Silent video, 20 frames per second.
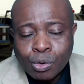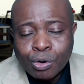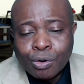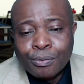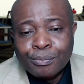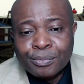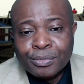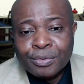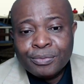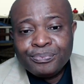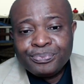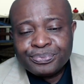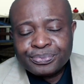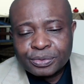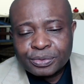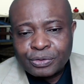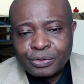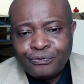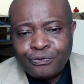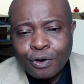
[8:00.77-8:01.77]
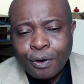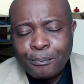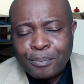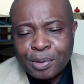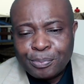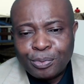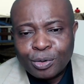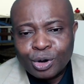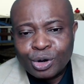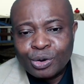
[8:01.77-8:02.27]
whom
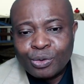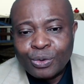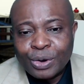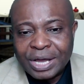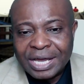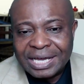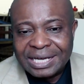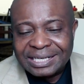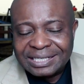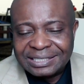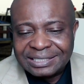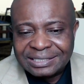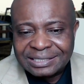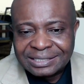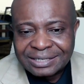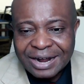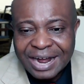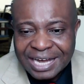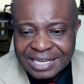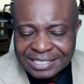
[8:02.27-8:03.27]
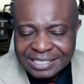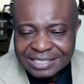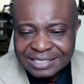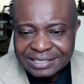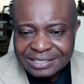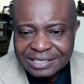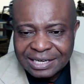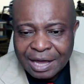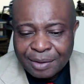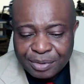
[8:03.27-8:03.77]
4 people were
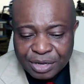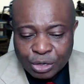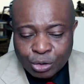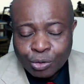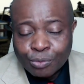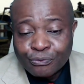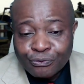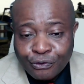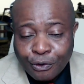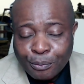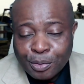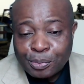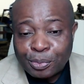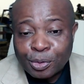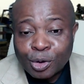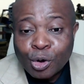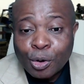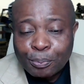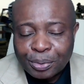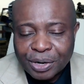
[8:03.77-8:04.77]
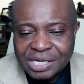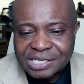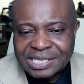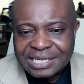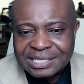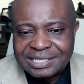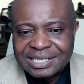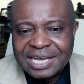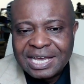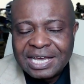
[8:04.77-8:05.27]
riding, whom 4 people were
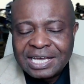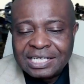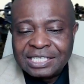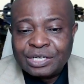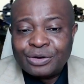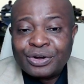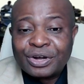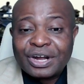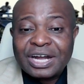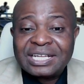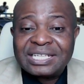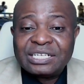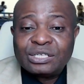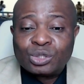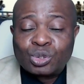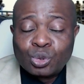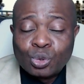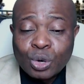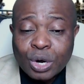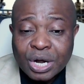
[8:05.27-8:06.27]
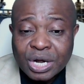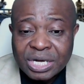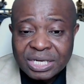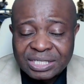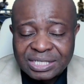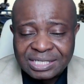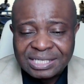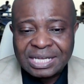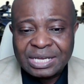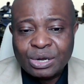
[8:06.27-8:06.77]
present, they were riding
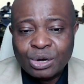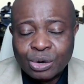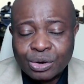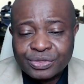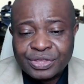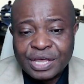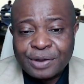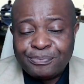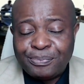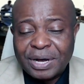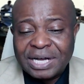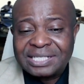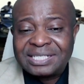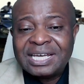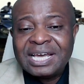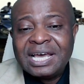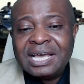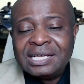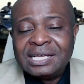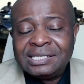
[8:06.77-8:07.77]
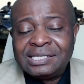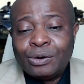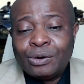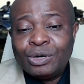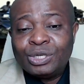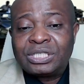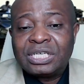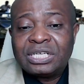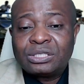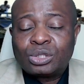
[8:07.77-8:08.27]
towards the northern part. They
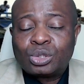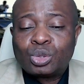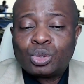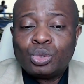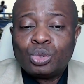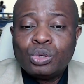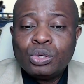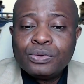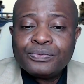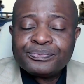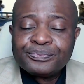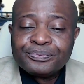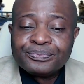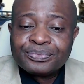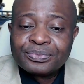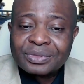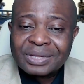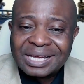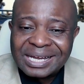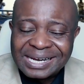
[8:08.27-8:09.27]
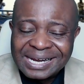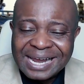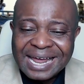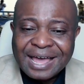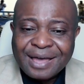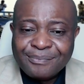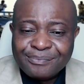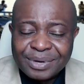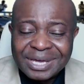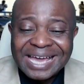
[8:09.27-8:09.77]
wanted to
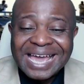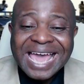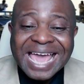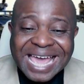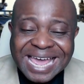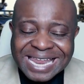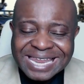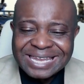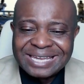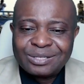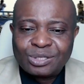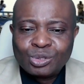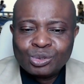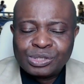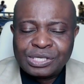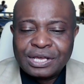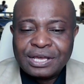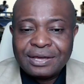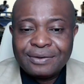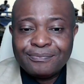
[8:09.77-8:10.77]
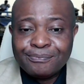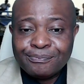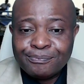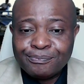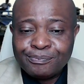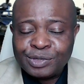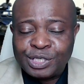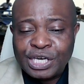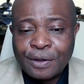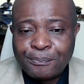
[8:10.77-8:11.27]
climb into the
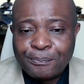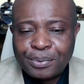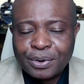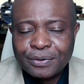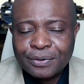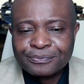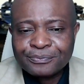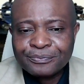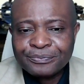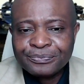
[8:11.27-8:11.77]
ship.